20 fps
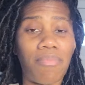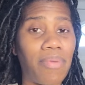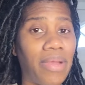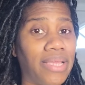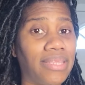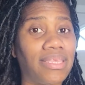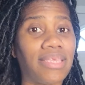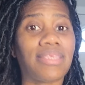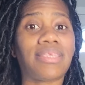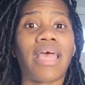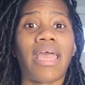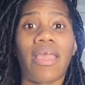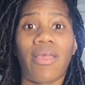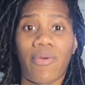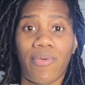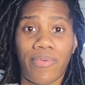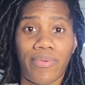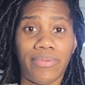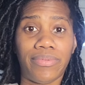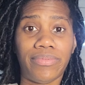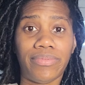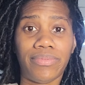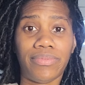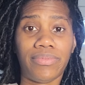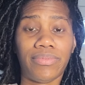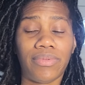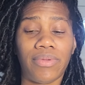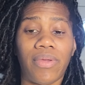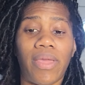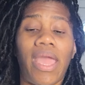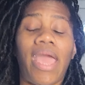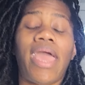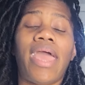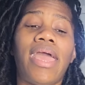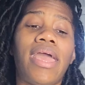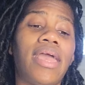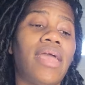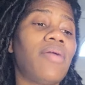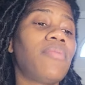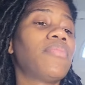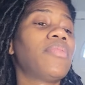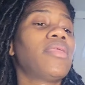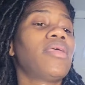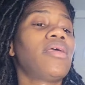break the cycle. Okay?